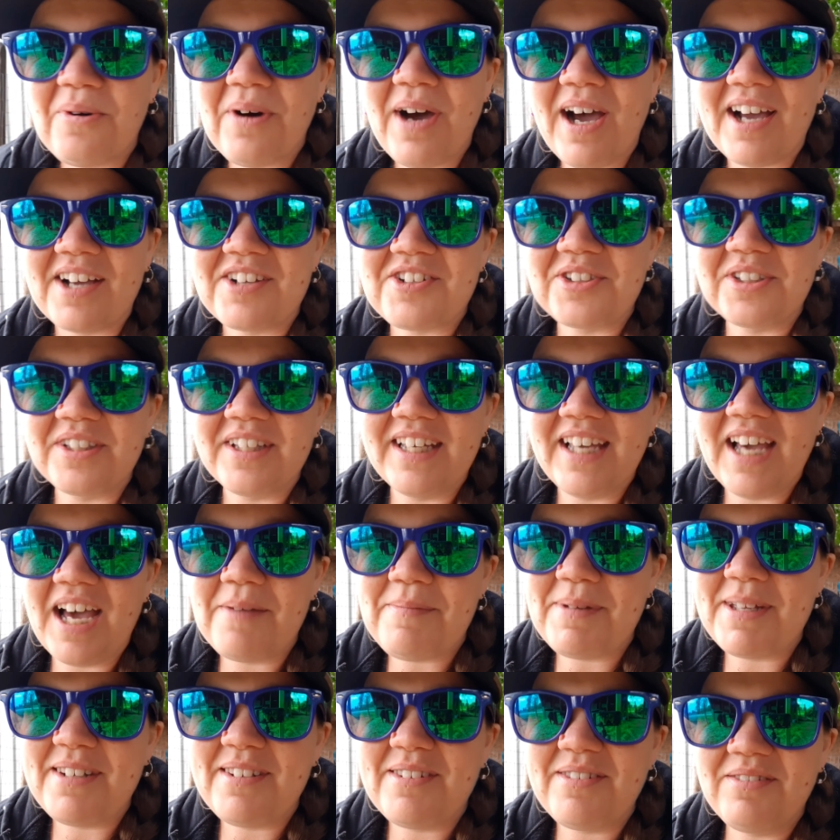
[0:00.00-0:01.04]
actually. I
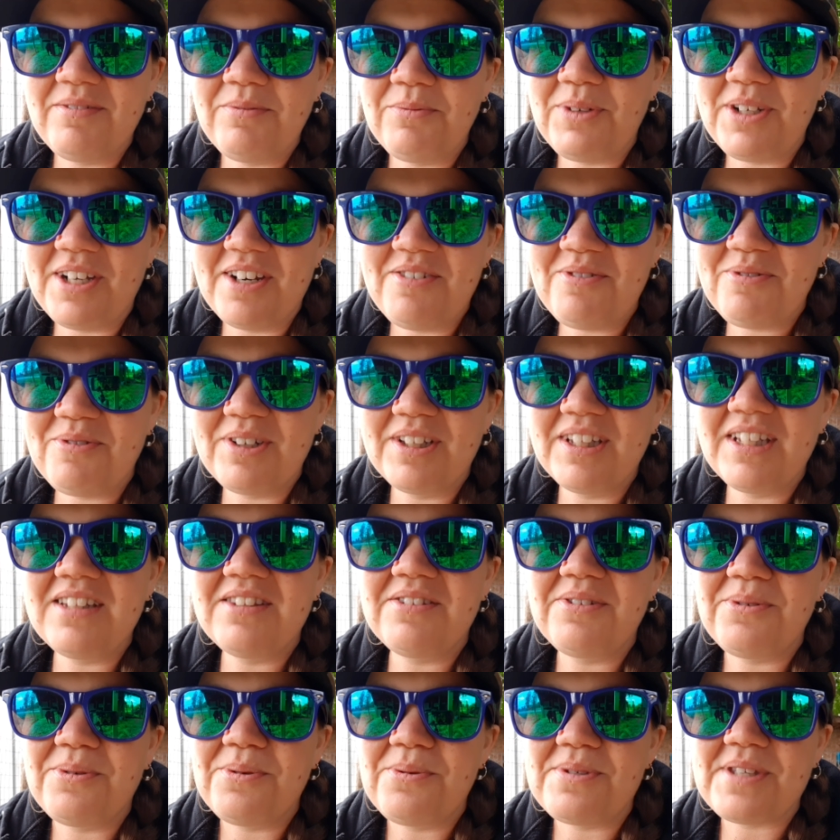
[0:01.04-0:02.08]
mean, we didn't really
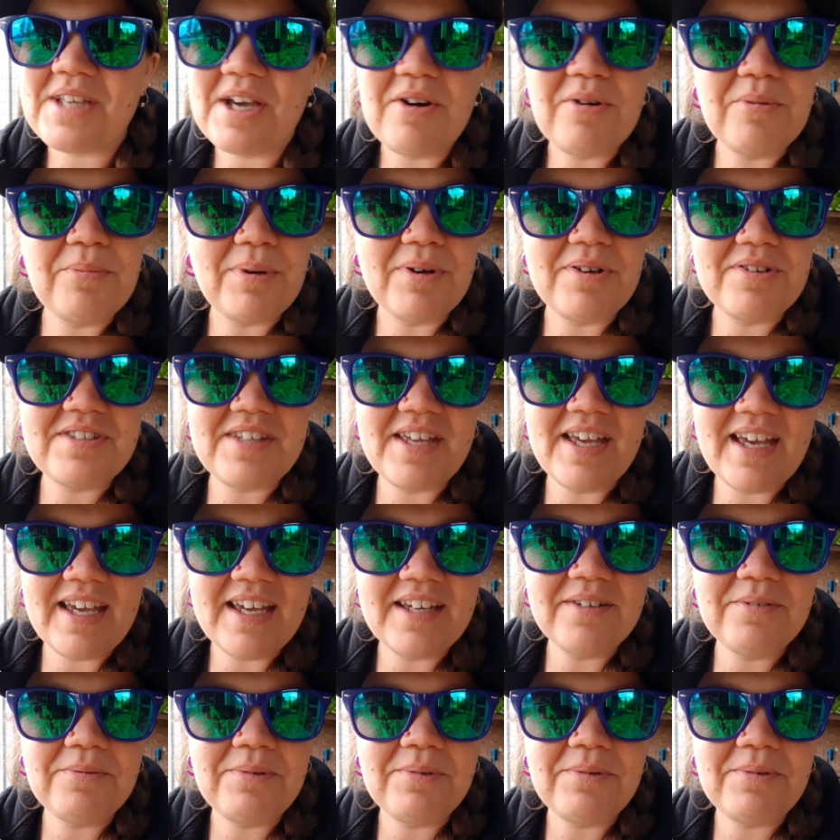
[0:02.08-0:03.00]
lose out per se.